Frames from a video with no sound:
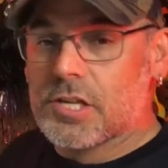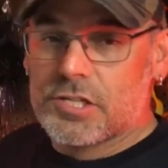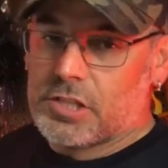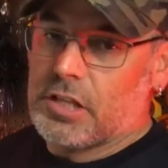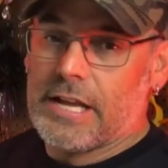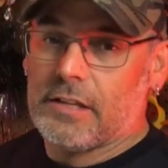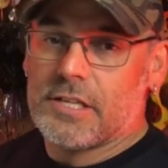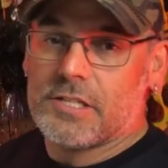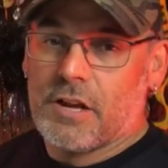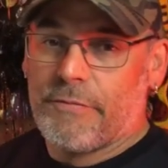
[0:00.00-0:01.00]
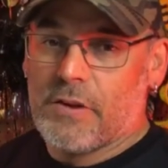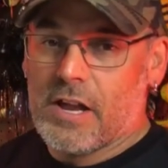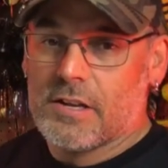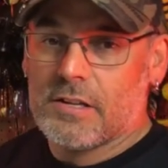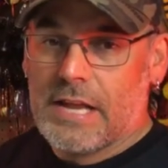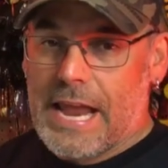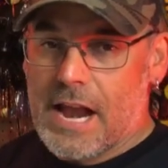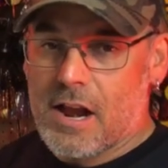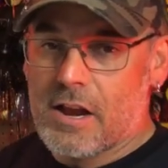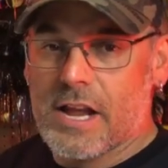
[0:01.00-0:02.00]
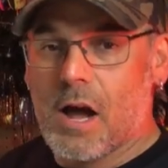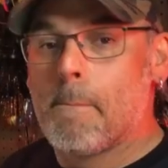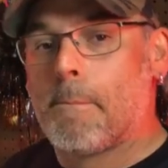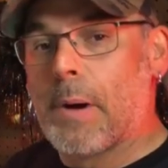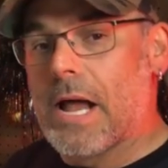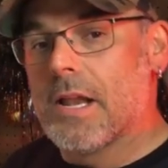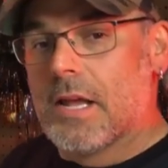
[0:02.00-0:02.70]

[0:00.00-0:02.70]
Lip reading: slightly different area, but